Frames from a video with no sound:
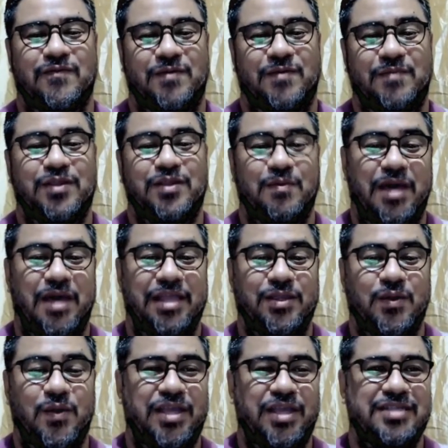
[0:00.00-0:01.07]
for me to buy
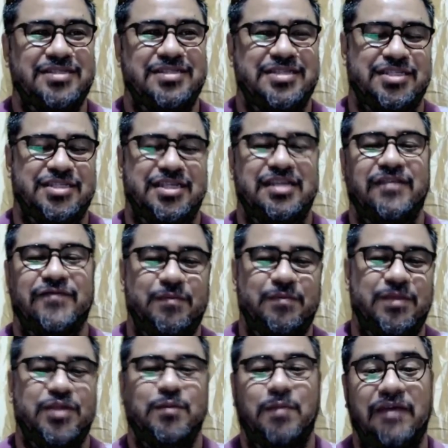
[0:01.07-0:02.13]
toys, it's just enough for
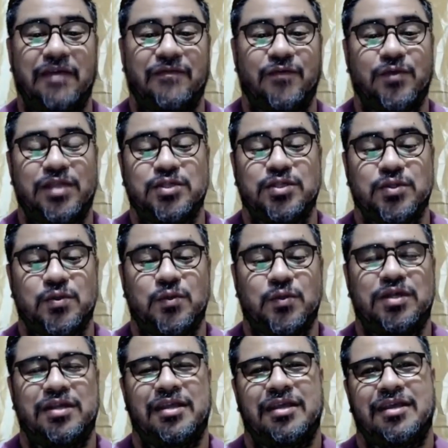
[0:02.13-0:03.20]
me to buy food in school.